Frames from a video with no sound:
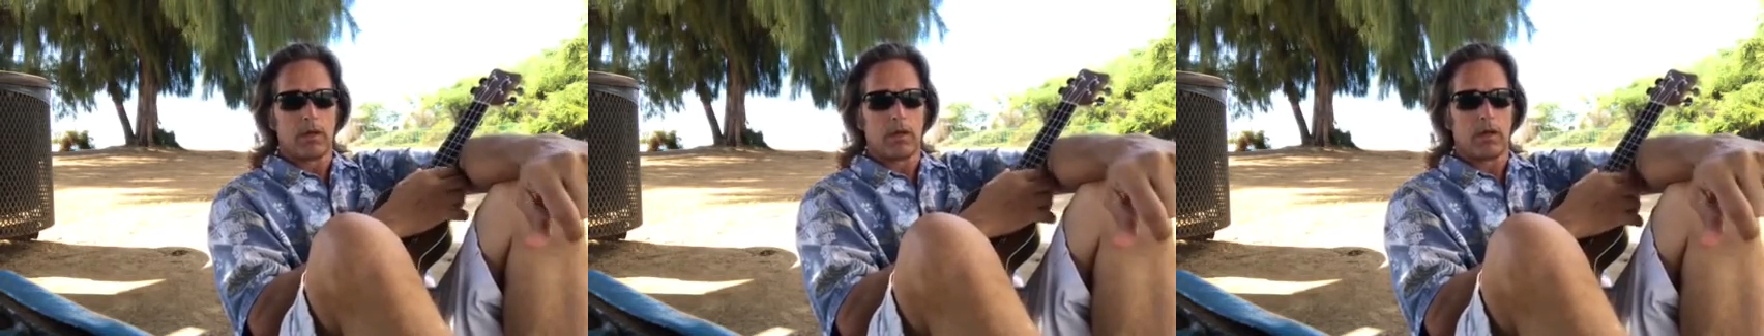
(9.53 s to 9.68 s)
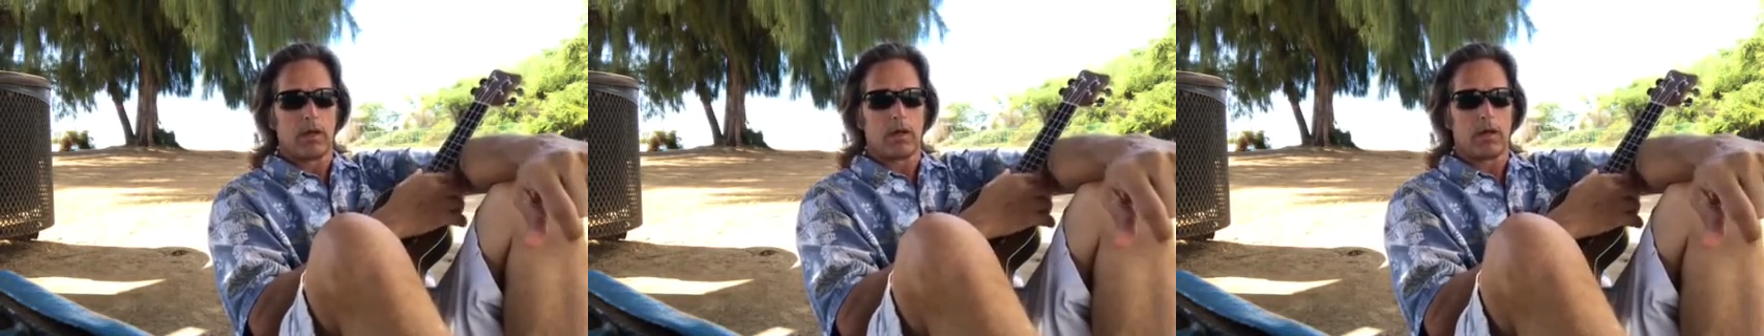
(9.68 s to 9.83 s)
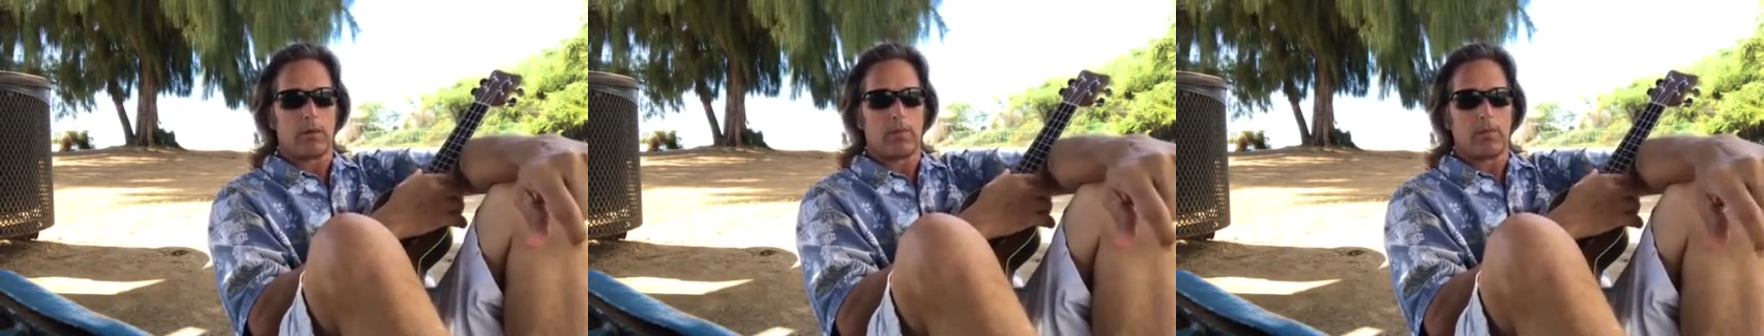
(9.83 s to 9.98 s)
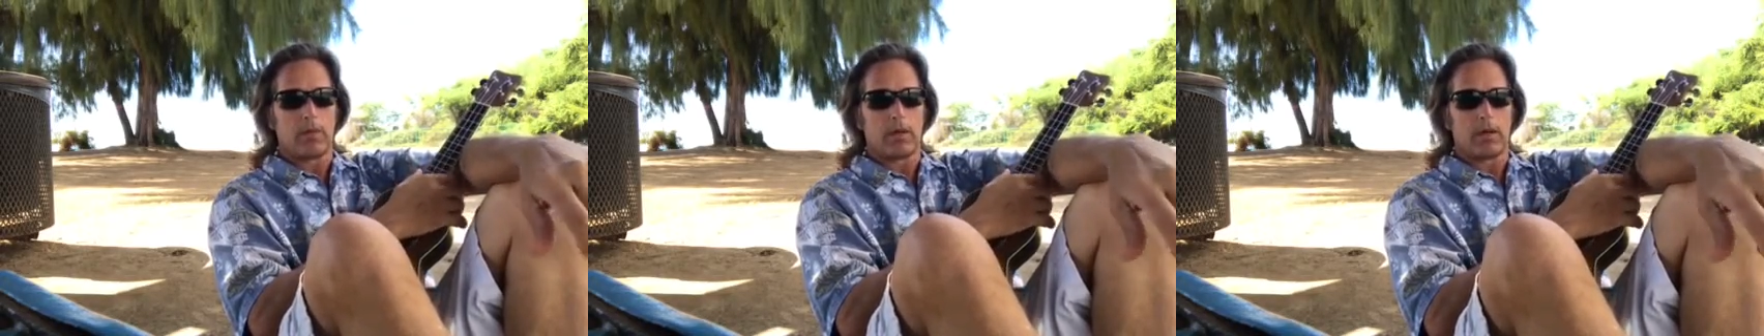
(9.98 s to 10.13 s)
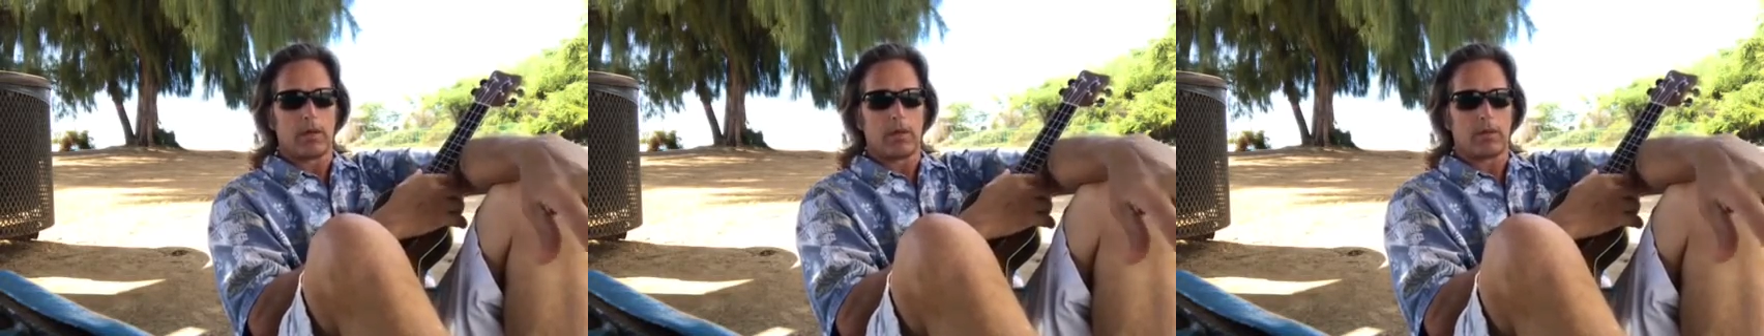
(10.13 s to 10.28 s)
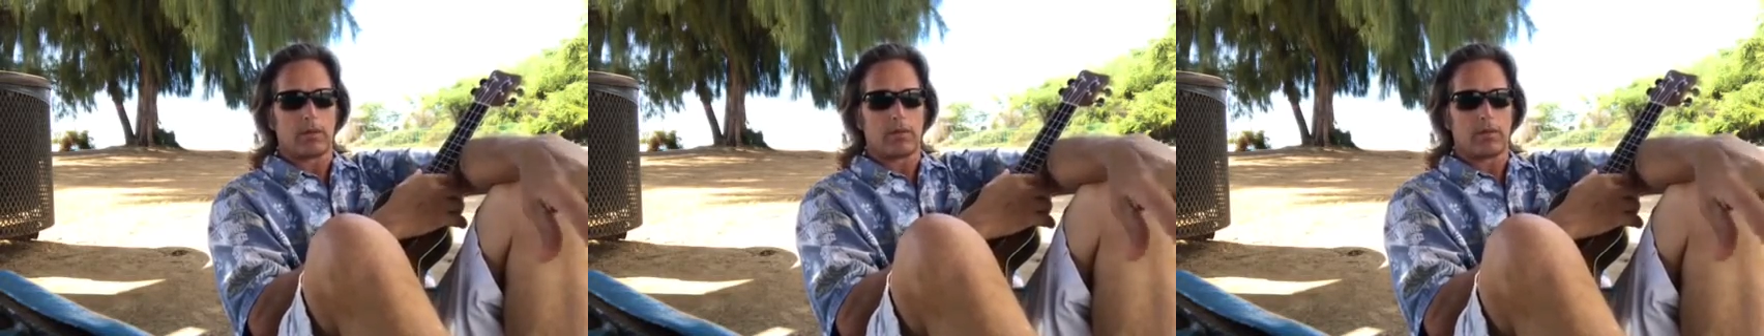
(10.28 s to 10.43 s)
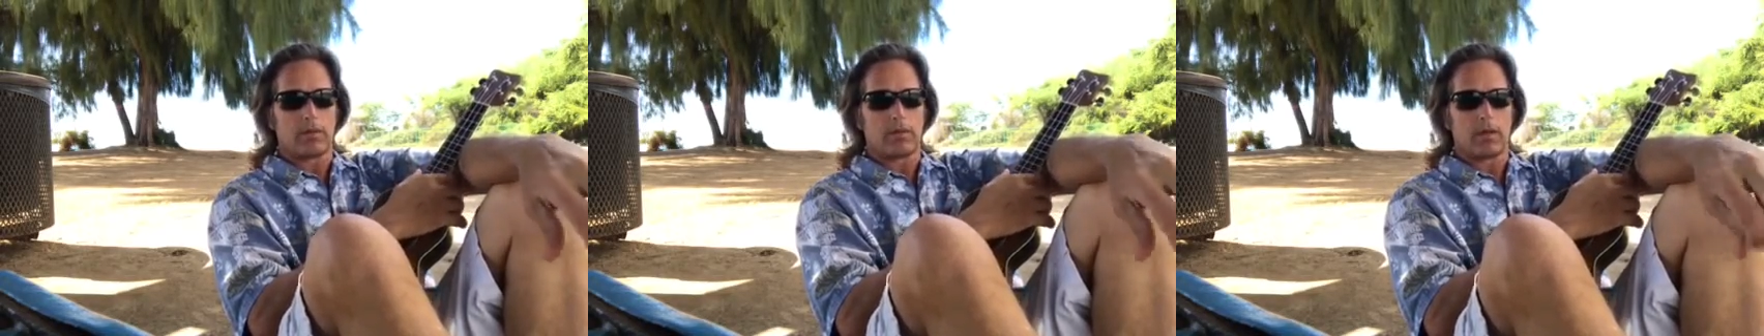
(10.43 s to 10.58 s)
But
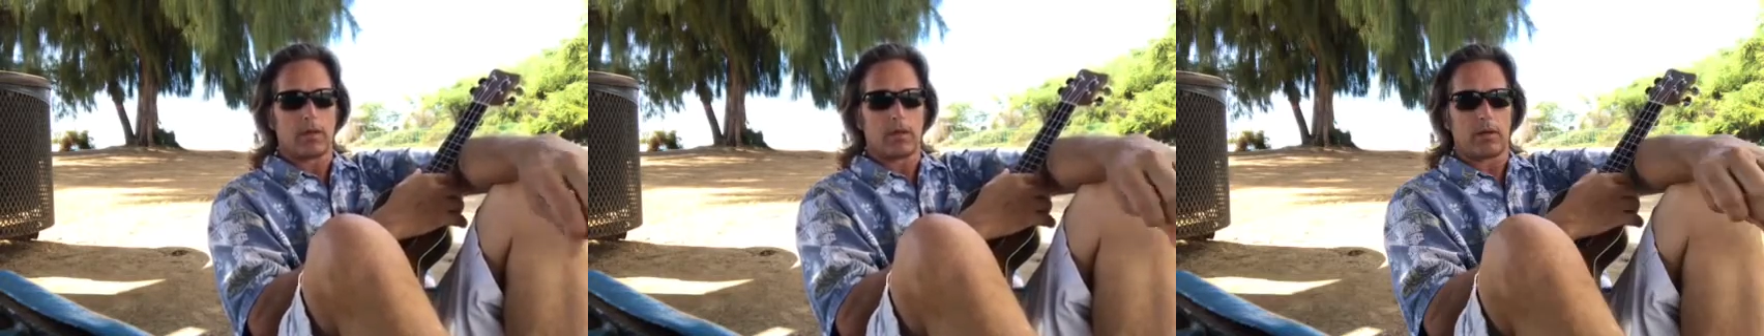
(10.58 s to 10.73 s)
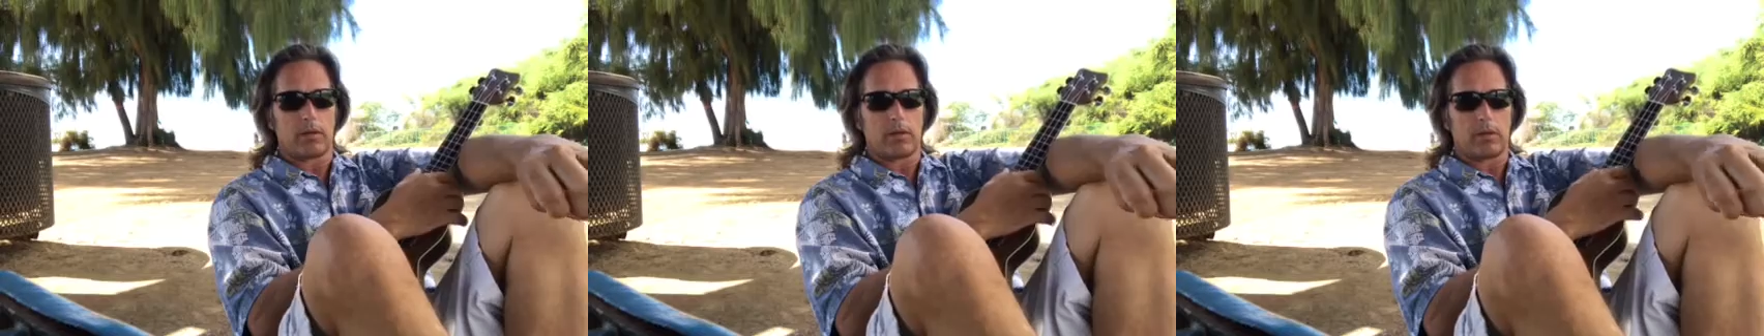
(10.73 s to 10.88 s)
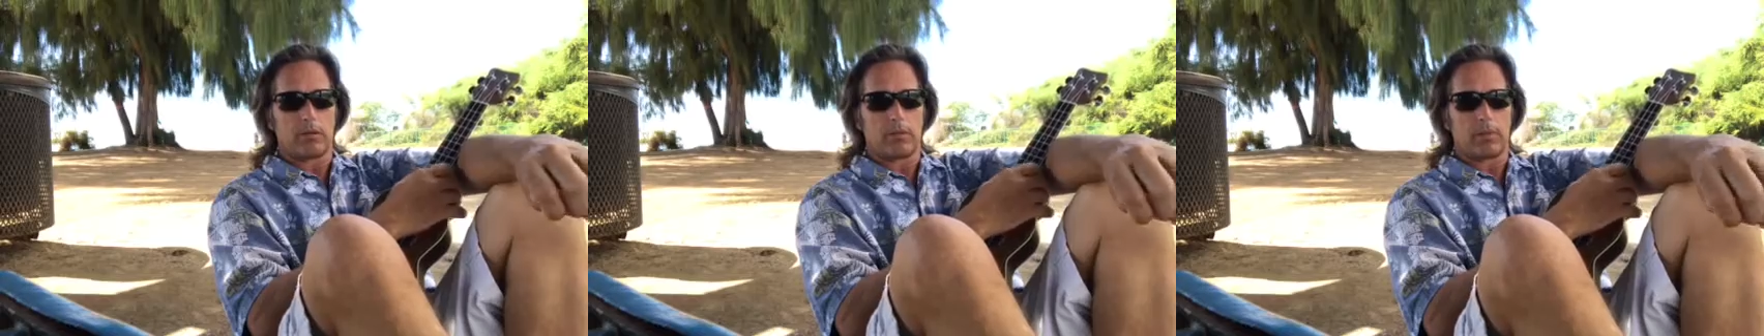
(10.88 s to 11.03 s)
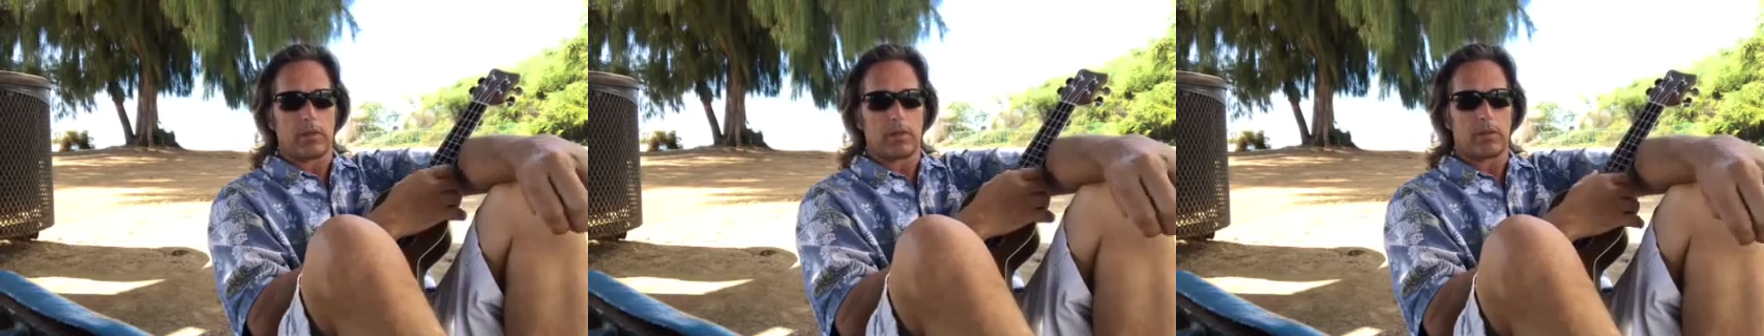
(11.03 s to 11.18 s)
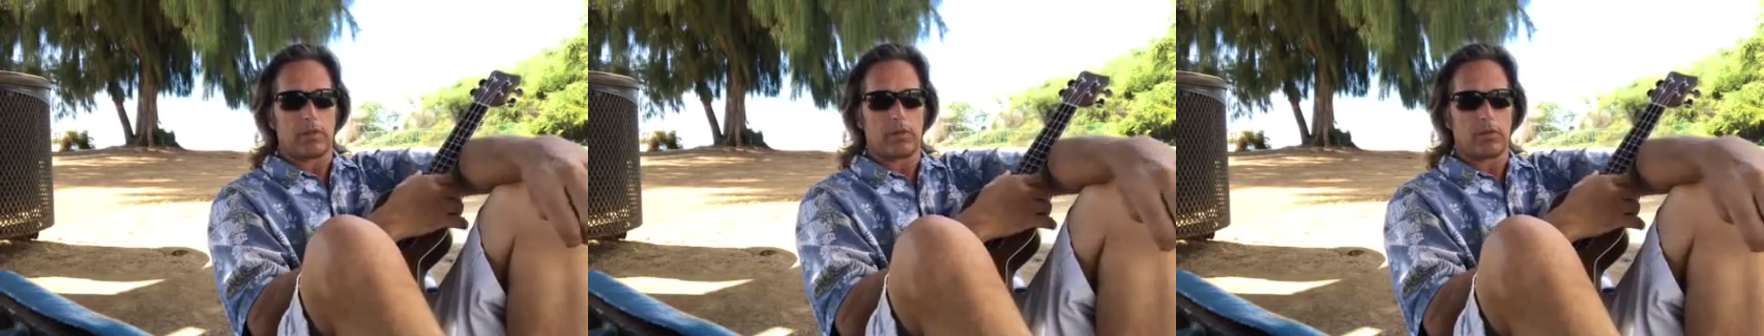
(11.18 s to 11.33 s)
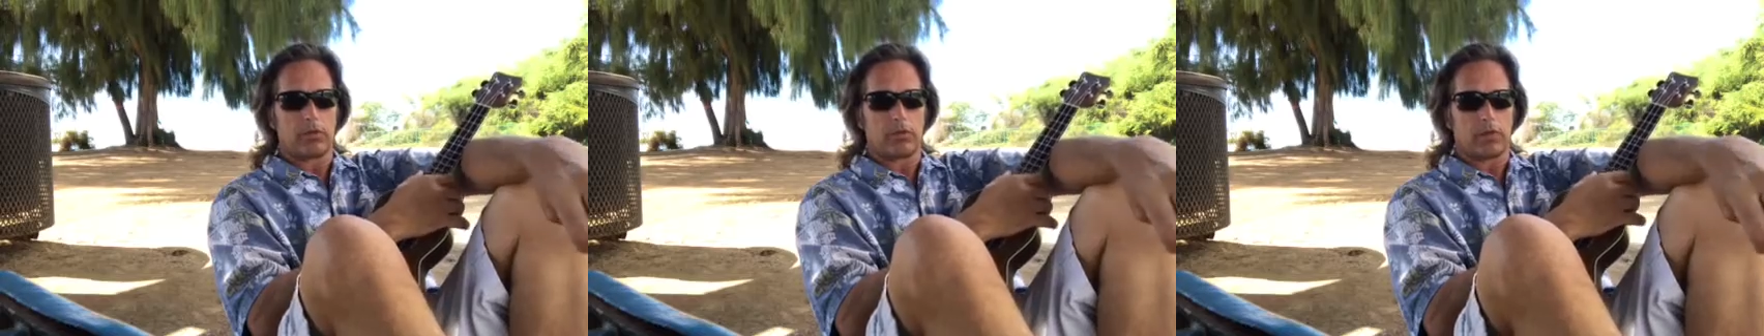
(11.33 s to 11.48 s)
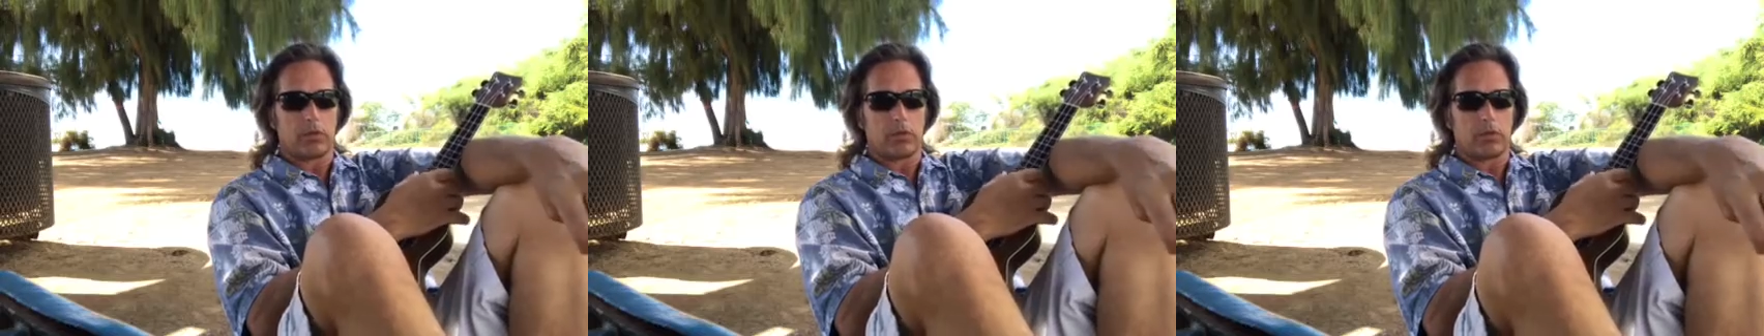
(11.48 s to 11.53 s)
I thought it'd be a little